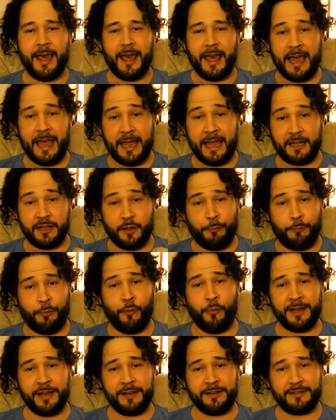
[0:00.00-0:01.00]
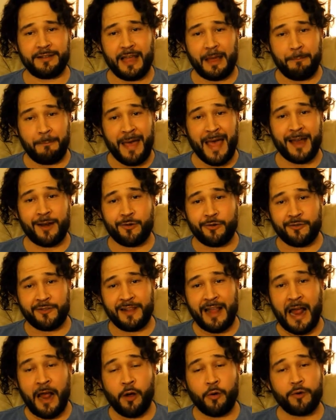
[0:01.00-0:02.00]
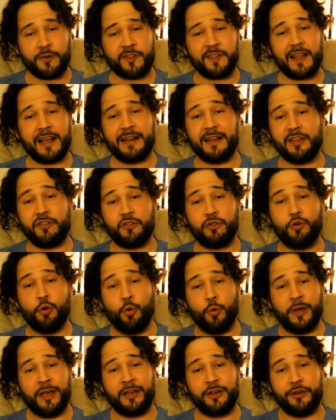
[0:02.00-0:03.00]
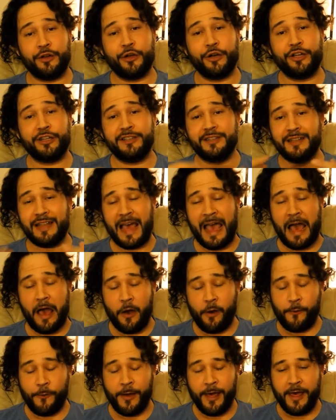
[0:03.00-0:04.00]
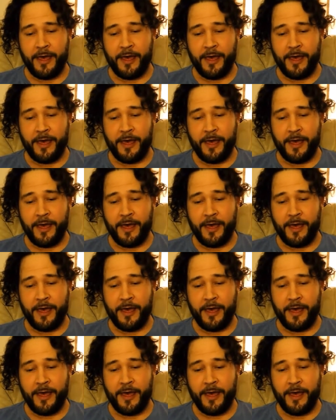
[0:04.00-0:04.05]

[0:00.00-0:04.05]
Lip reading: And the point that matters now is that he's doing good now.